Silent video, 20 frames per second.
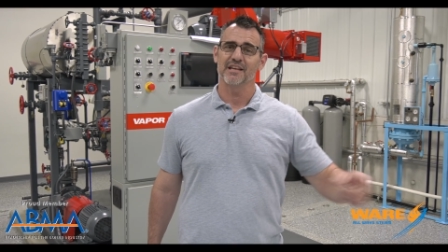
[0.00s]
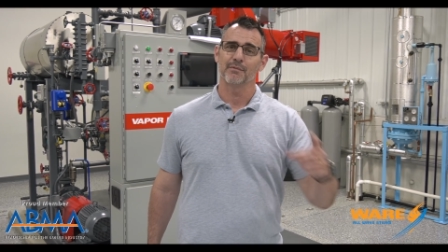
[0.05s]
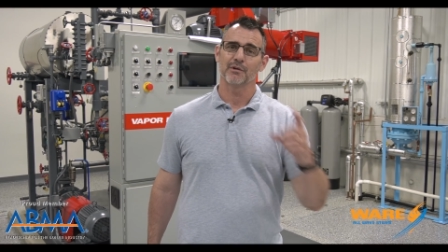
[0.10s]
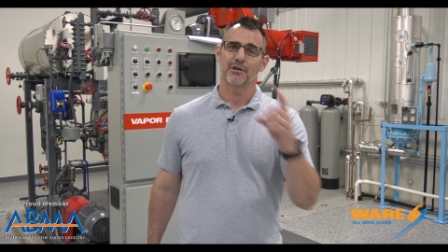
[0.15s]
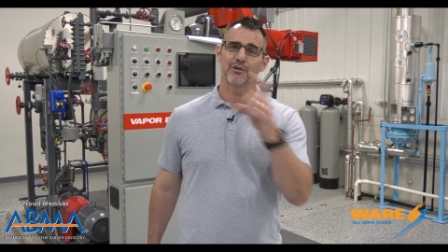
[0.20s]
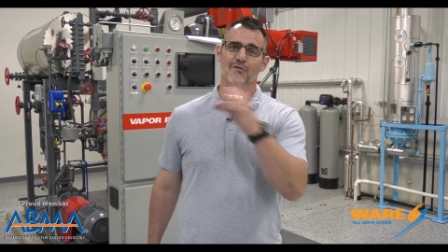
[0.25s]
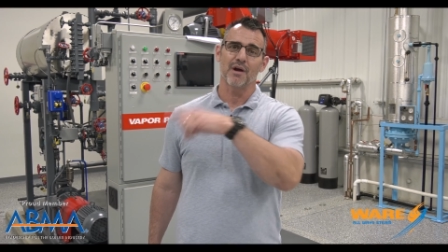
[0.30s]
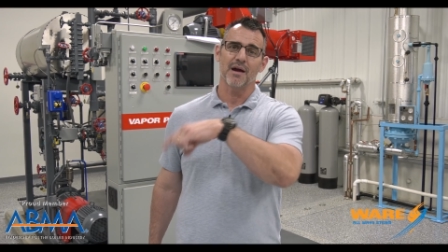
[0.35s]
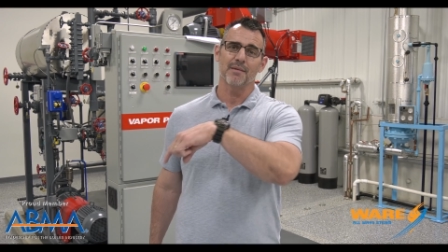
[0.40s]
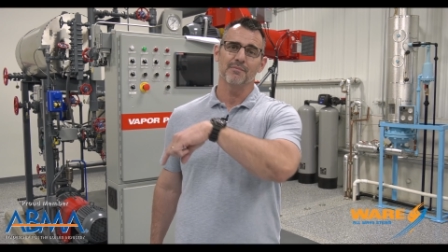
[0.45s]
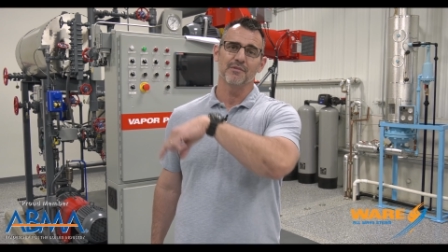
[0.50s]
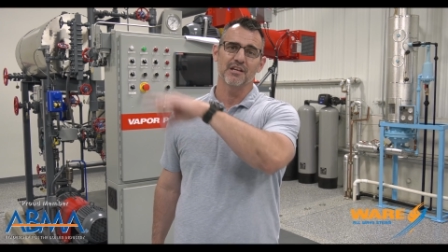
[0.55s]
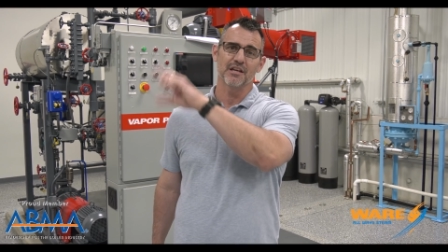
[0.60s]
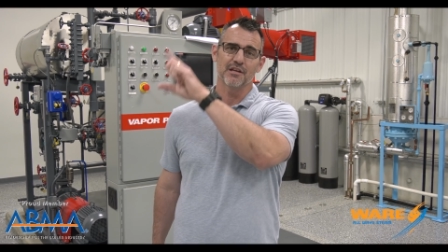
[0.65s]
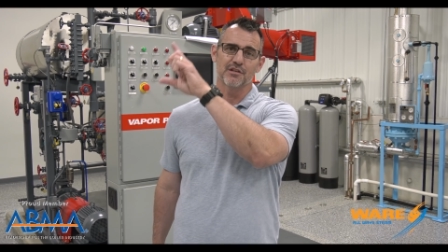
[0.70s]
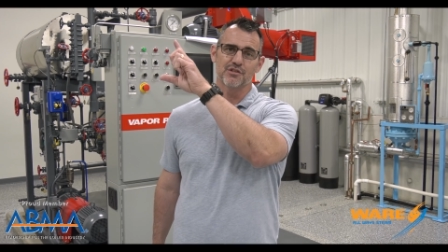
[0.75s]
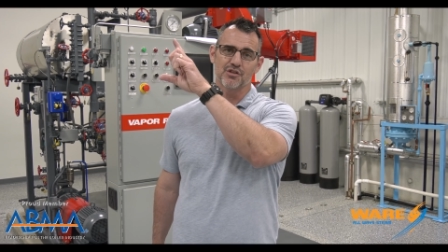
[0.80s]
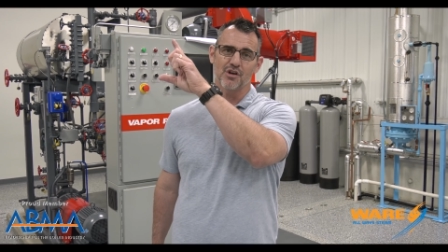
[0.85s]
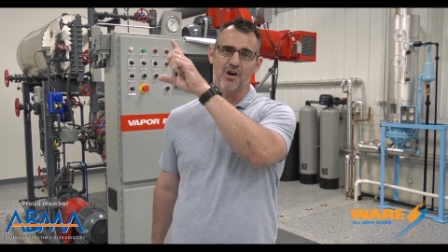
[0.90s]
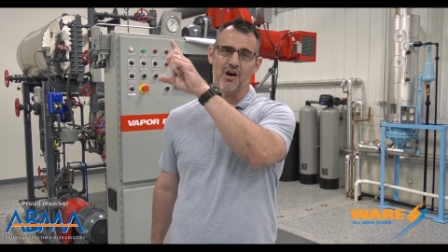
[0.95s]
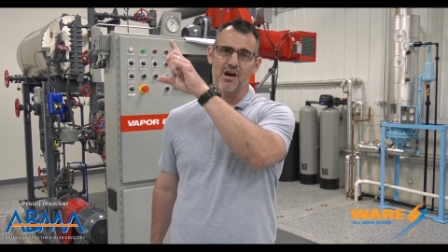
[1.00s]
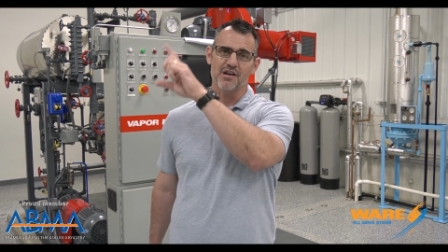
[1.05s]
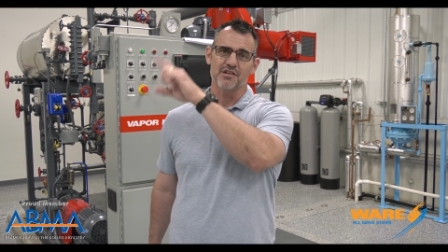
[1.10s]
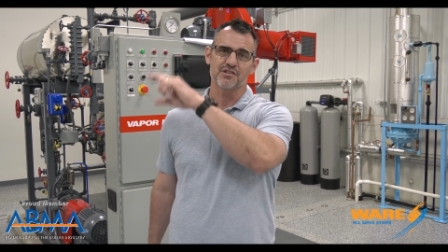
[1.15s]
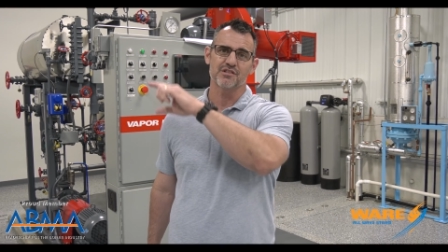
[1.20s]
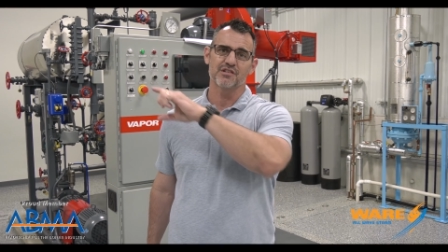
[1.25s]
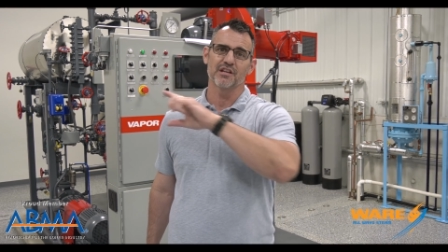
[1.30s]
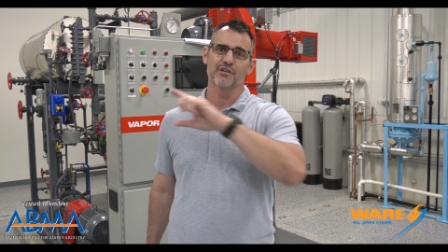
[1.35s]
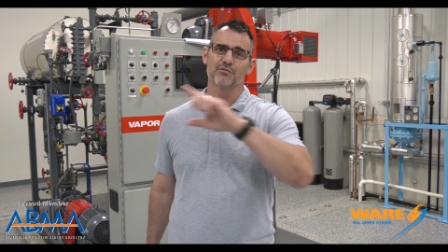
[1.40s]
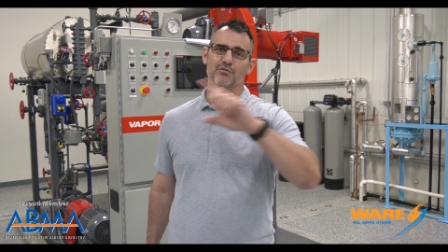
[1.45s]
they would grab the
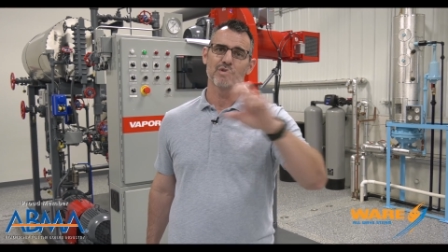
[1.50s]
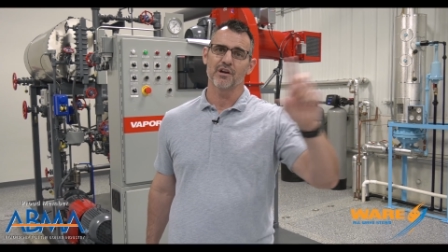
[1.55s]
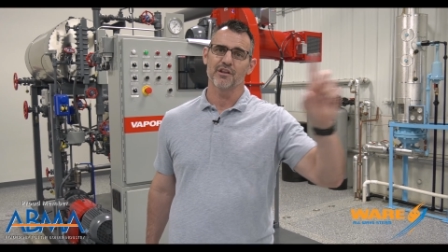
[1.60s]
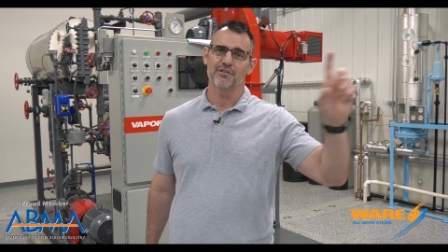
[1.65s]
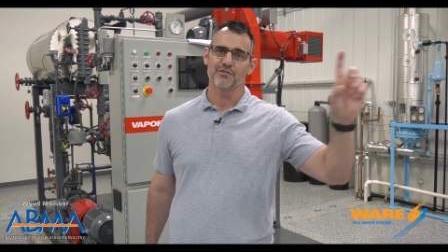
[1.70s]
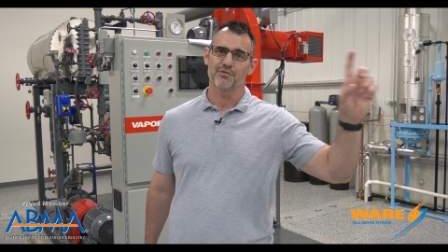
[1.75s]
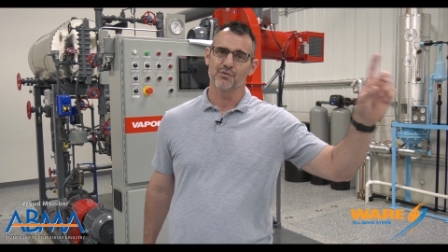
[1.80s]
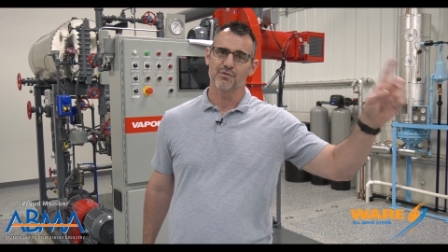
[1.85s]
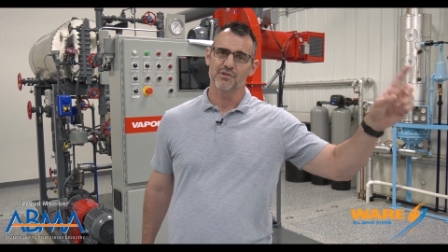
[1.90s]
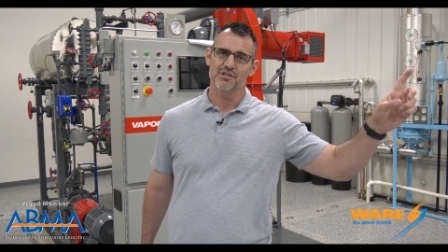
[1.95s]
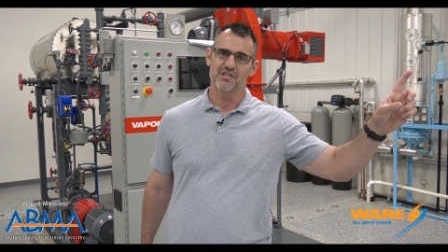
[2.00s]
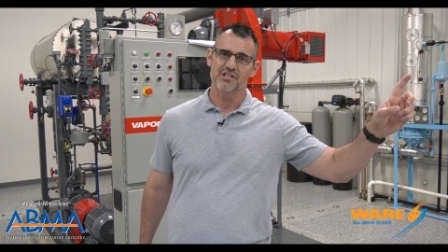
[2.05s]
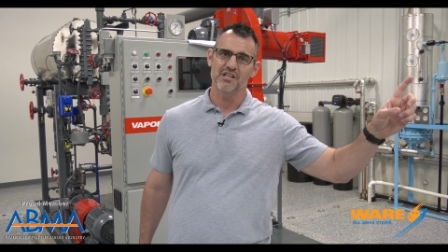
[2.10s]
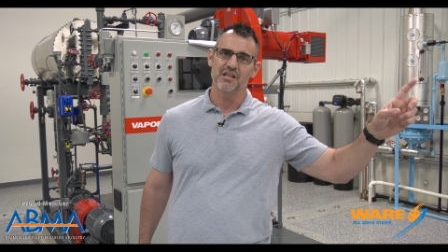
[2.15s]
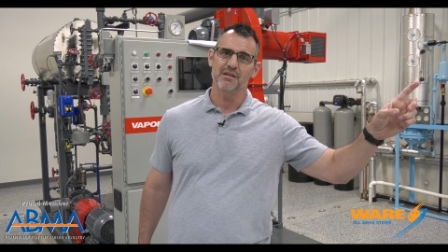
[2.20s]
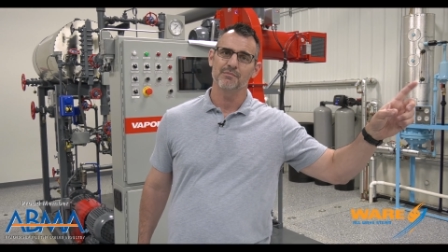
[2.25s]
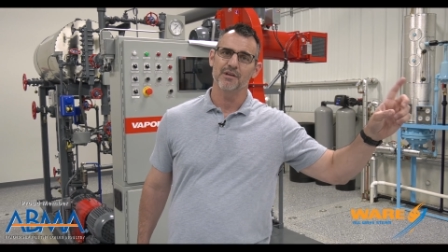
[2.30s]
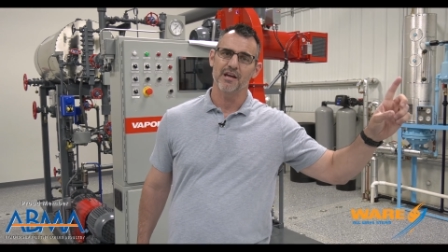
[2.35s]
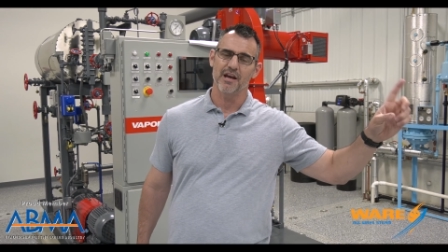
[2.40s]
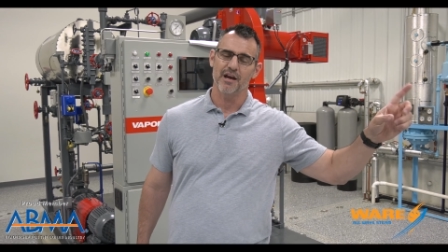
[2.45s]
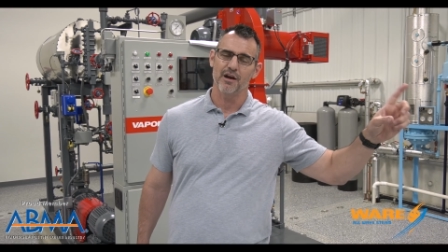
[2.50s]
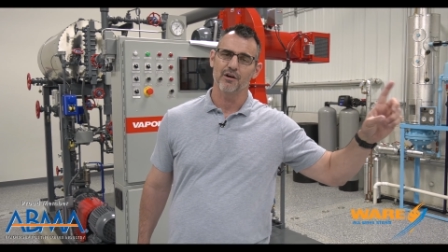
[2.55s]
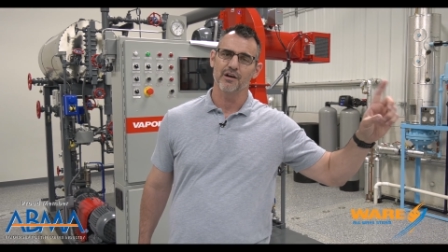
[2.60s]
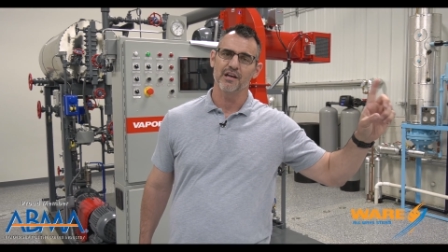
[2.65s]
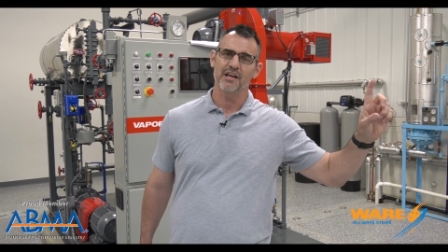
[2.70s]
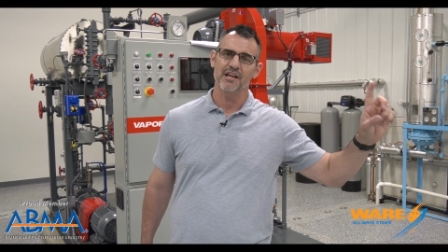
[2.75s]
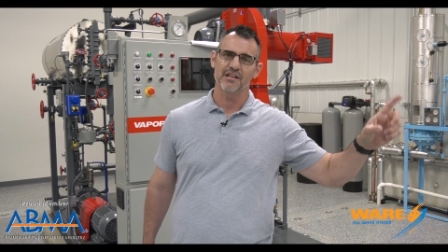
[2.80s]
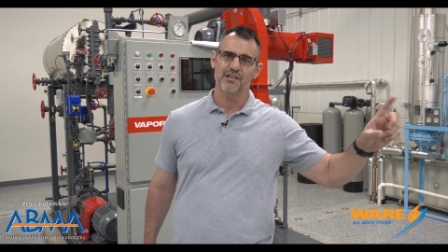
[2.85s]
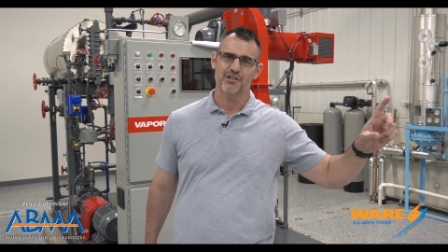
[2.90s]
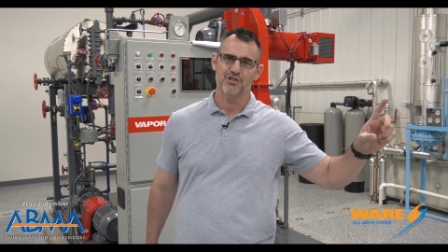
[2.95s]
exhaust and run it through a steam to air
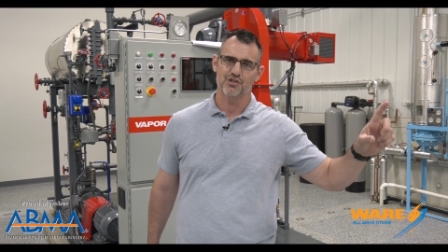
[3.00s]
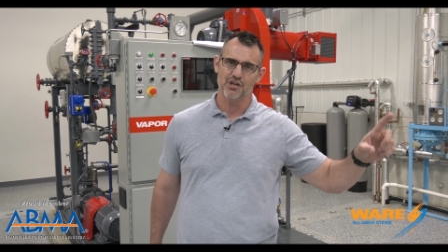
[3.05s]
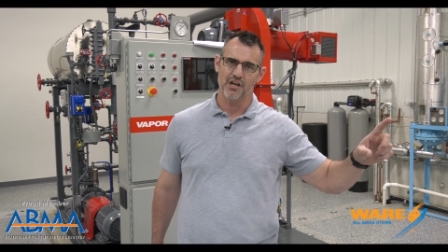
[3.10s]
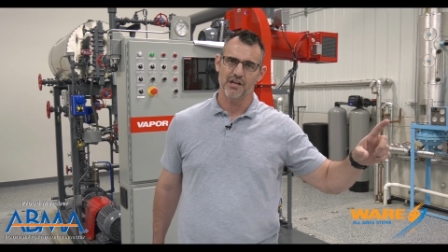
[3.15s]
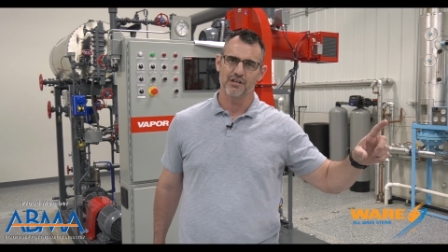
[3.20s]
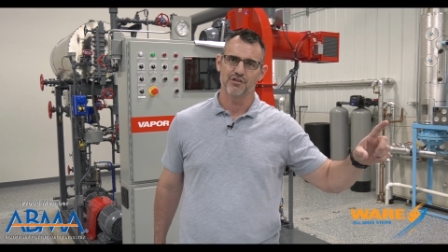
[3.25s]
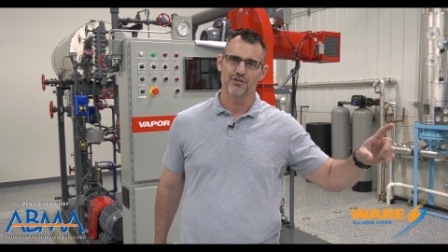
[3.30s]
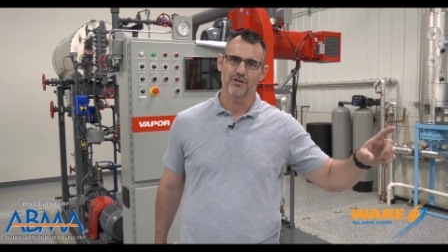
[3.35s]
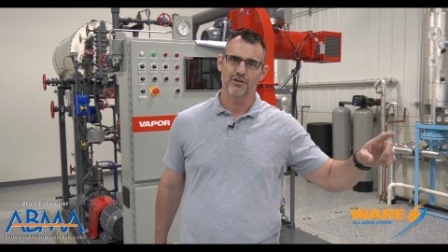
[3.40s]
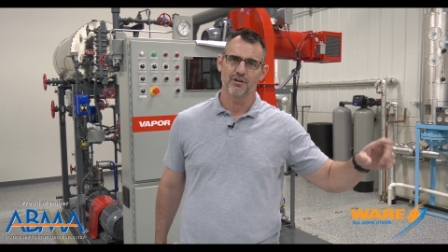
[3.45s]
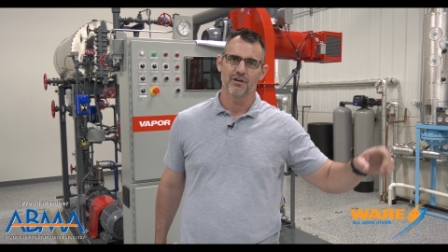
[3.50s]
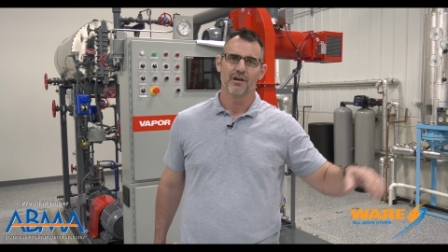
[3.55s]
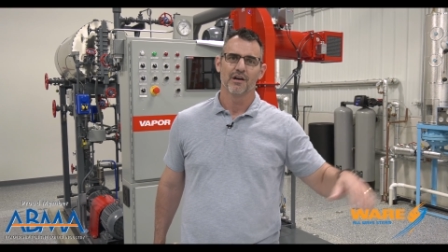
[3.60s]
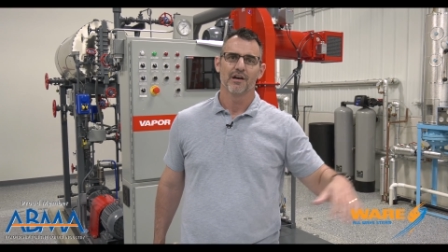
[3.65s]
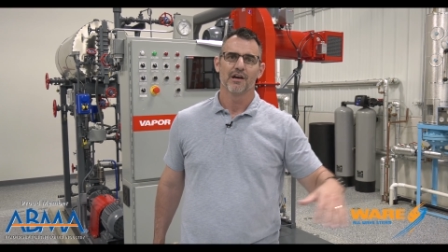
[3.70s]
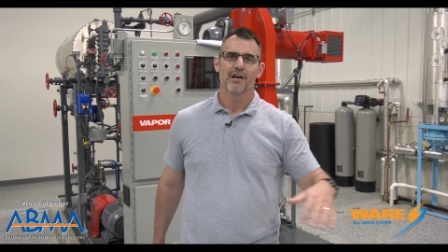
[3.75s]
heat exchanger,